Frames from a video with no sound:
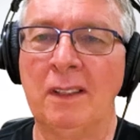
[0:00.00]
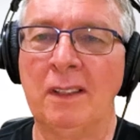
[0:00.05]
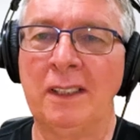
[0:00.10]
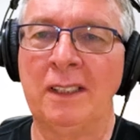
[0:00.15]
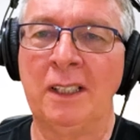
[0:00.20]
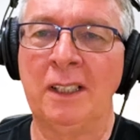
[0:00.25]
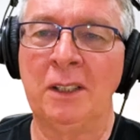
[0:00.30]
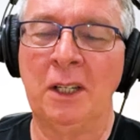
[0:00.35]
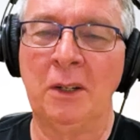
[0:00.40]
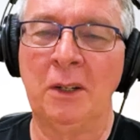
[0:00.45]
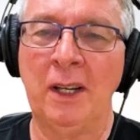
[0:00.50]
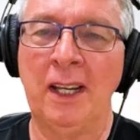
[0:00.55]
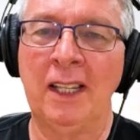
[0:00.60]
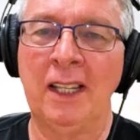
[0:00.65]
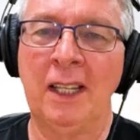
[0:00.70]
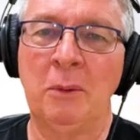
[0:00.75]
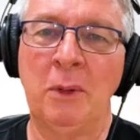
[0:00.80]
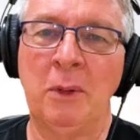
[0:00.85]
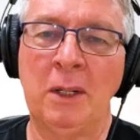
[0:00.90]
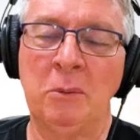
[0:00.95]
I don't know
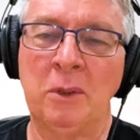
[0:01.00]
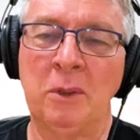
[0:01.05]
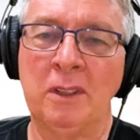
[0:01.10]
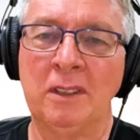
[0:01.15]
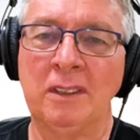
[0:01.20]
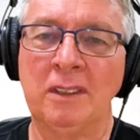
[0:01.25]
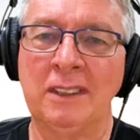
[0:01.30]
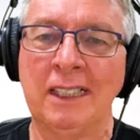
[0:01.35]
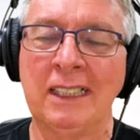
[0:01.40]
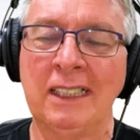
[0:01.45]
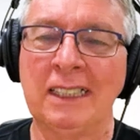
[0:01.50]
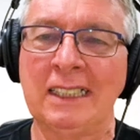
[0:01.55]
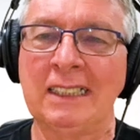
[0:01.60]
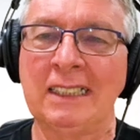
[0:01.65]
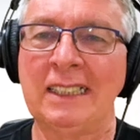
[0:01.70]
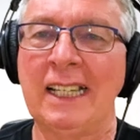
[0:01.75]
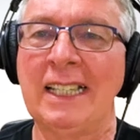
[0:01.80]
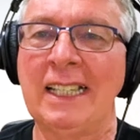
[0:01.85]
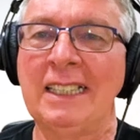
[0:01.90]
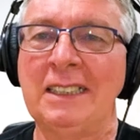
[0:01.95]
how they went with the
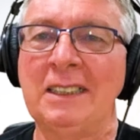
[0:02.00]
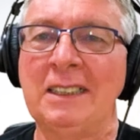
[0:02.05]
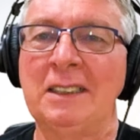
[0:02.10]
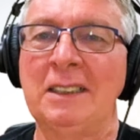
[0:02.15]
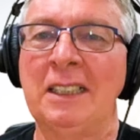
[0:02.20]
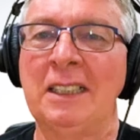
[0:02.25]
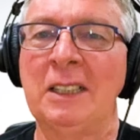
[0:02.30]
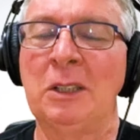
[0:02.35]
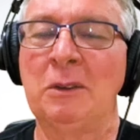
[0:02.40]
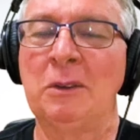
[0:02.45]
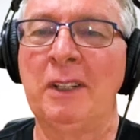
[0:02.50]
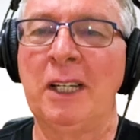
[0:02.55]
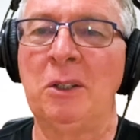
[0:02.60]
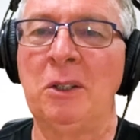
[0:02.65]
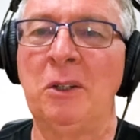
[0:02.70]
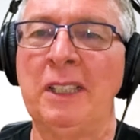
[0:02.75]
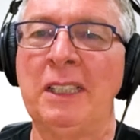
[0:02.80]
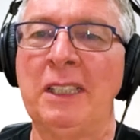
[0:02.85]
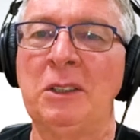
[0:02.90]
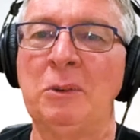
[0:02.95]
silicone taste. I don't know if
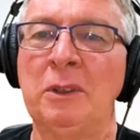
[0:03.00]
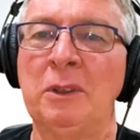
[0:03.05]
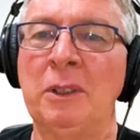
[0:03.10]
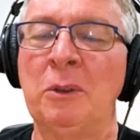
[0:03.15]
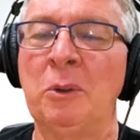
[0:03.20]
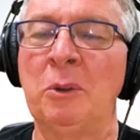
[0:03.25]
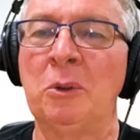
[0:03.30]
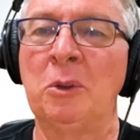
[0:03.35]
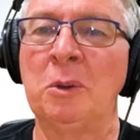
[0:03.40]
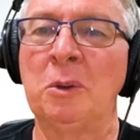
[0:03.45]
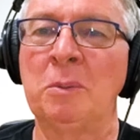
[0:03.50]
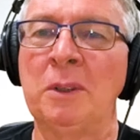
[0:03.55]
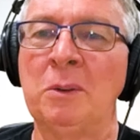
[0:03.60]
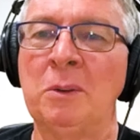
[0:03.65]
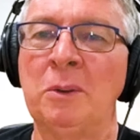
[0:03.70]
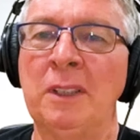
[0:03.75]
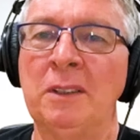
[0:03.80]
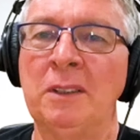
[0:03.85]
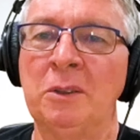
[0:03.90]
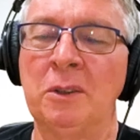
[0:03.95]
that got into it at all,
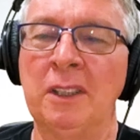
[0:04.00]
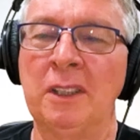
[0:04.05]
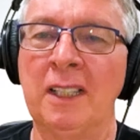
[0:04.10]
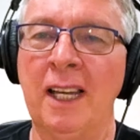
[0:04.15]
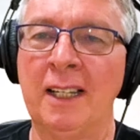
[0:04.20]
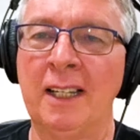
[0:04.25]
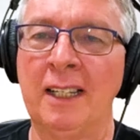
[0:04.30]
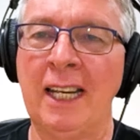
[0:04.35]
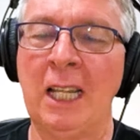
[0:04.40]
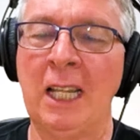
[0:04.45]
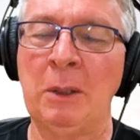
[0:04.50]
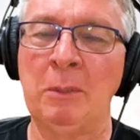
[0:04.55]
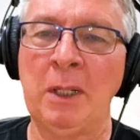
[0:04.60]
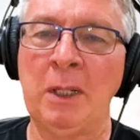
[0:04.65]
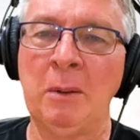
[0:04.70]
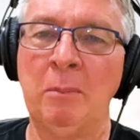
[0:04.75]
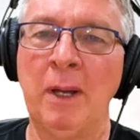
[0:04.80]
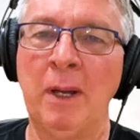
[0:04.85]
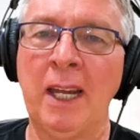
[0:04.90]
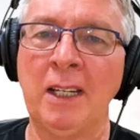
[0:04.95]
but we sort of cut an
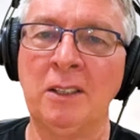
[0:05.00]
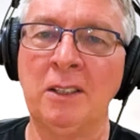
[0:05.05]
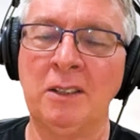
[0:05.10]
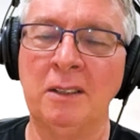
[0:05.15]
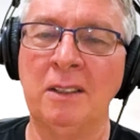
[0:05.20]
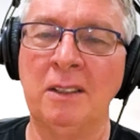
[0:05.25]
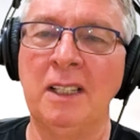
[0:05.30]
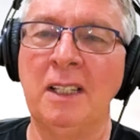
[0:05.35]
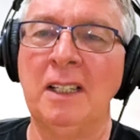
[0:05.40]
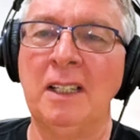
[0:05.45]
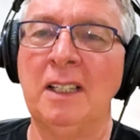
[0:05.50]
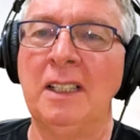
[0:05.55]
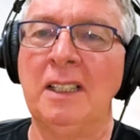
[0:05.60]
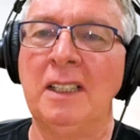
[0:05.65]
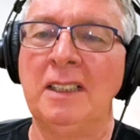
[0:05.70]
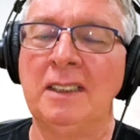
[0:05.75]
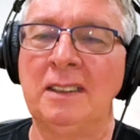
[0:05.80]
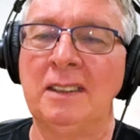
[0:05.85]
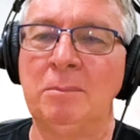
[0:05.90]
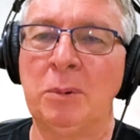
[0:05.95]
aluminium patch and
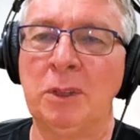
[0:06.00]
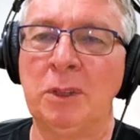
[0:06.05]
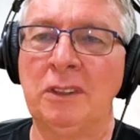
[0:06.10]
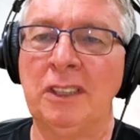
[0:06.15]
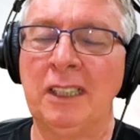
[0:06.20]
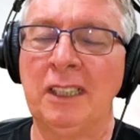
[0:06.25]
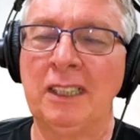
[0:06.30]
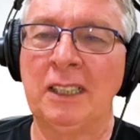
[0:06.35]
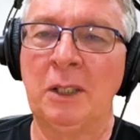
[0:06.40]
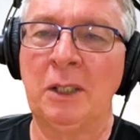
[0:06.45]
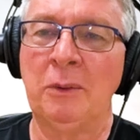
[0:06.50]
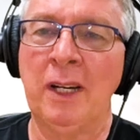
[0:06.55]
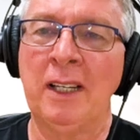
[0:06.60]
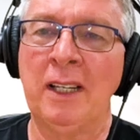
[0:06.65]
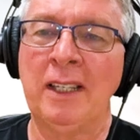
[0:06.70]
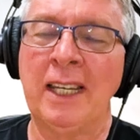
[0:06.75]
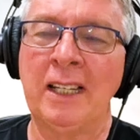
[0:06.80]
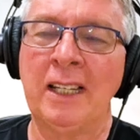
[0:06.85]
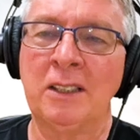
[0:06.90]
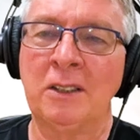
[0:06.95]
put silicone
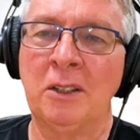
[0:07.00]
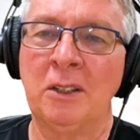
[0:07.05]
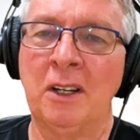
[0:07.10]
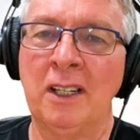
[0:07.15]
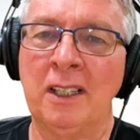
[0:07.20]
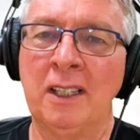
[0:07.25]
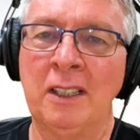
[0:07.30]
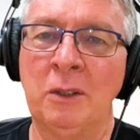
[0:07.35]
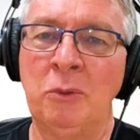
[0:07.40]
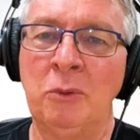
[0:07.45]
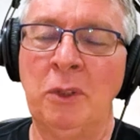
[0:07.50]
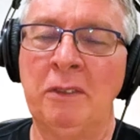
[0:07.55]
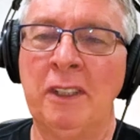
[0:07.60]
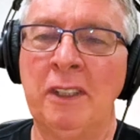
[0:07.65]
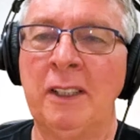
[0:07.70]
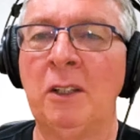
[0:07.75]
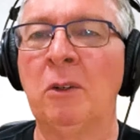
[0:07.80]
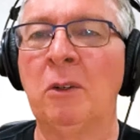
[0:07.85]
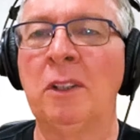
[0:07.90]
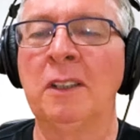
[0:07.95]
around the outside and then
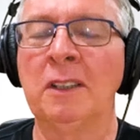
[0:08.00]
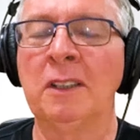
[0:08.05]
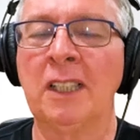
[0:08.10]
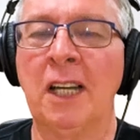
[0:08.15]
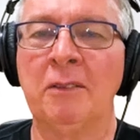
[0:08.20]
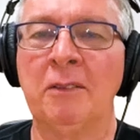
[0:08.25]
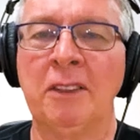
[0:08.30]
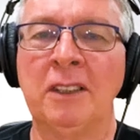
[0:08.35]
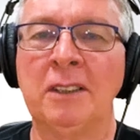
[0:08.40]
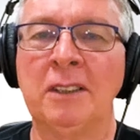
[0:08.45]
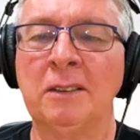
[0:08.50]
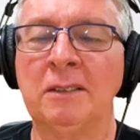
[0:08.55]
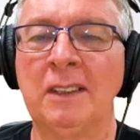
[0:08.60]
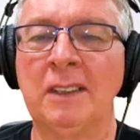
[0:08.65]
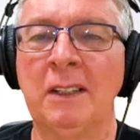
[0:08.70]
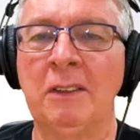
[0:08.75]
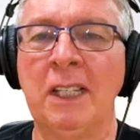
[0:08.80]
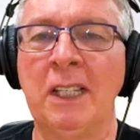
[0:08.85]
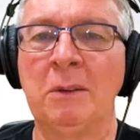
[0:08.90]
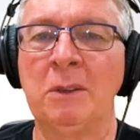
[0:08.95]
riveted on and covered
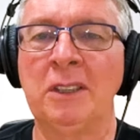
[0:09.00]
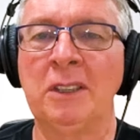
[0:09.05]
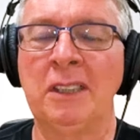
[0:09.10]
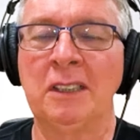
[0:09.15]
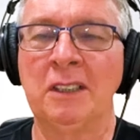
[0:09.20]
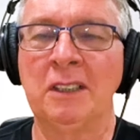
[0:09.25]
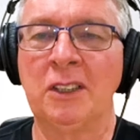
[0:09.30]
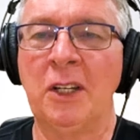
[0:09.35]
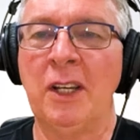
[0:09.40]
everything with silicone.